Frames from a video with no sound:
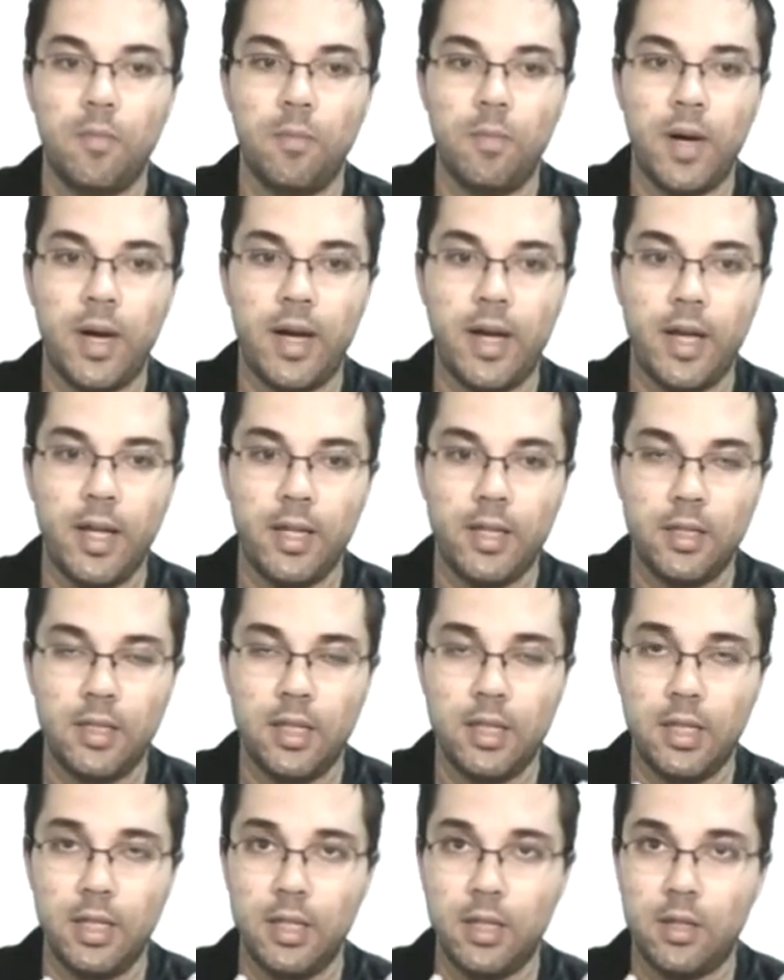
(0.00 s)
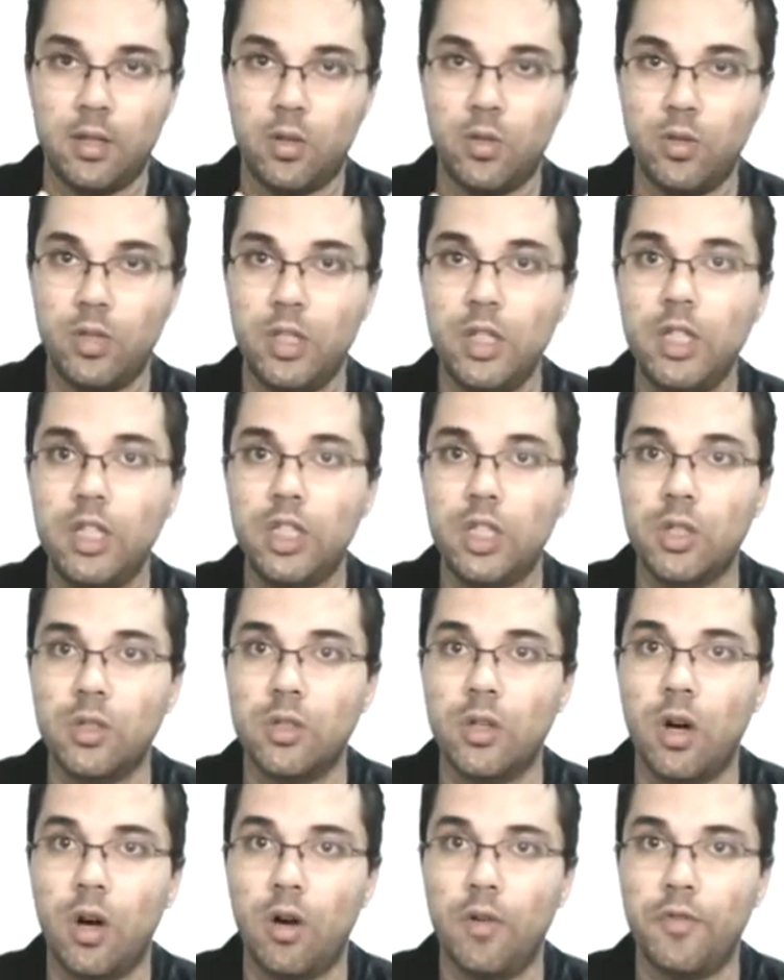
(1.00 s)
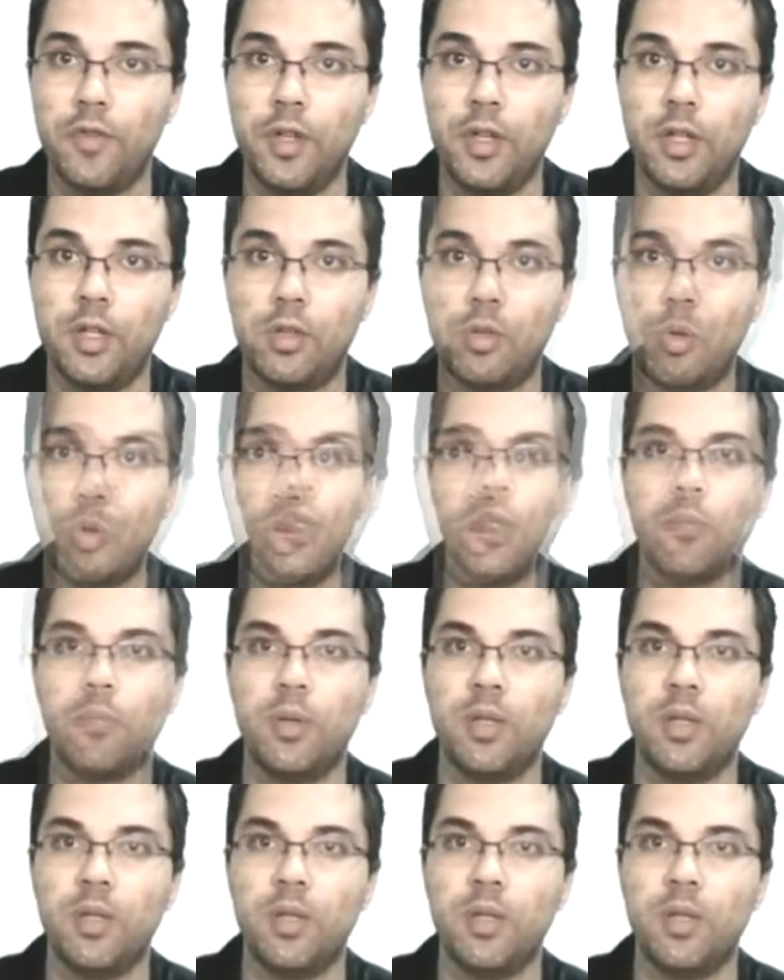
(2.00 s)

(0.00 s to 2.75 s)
by the condition of the tori,